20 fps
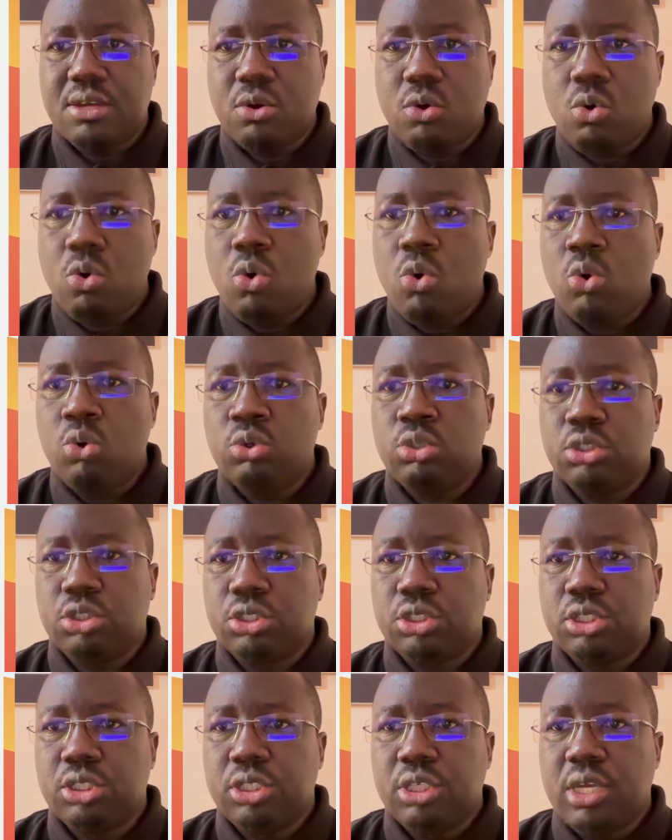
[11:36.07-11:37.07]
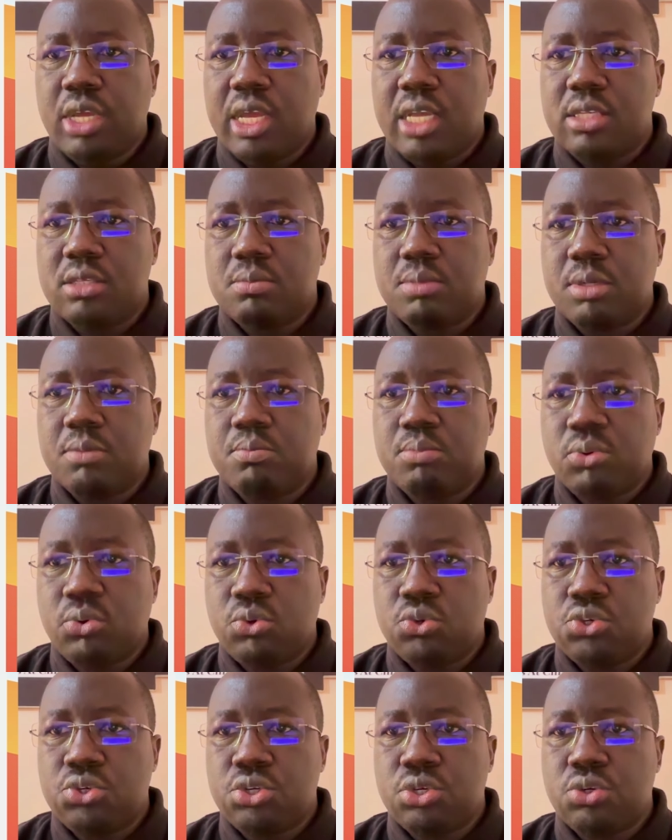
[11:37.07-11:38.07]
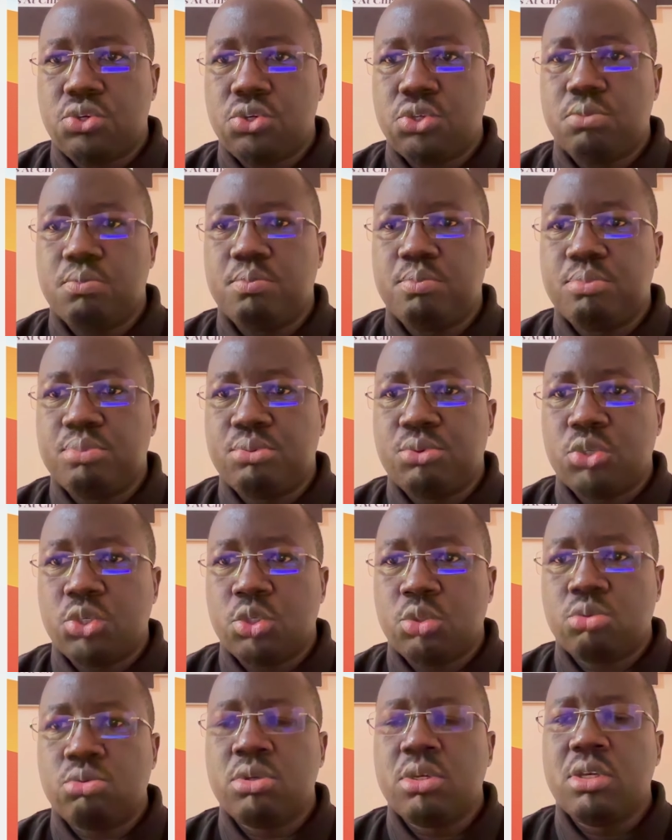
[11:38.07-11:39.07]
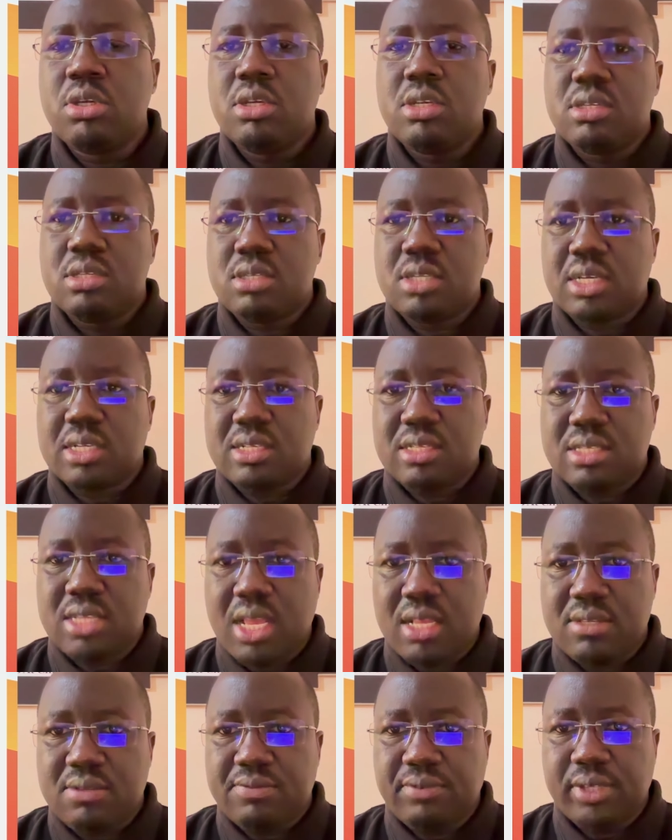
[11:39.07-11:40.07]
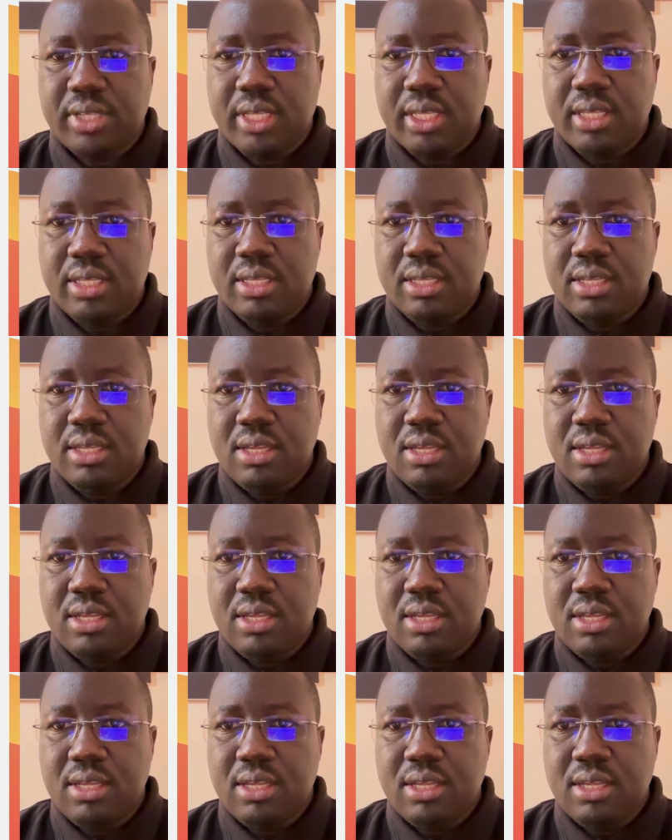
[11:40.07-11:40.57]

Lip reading: the order has been pushed to Breww successfully.